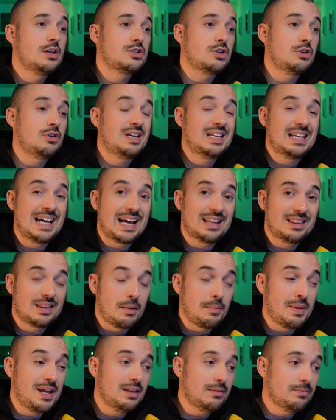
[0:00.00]
So you can add
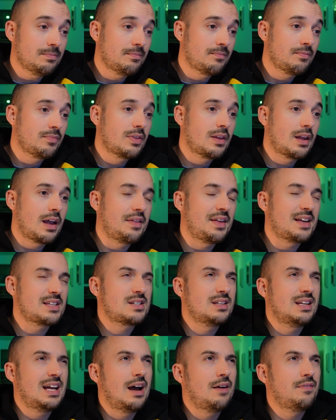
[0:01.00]
them in, that's
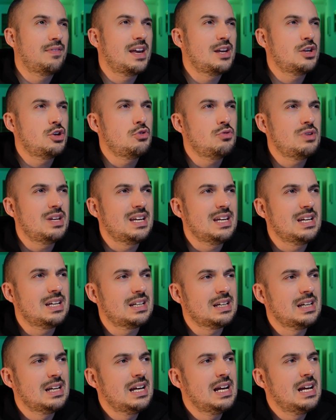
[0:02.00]
going to have their unique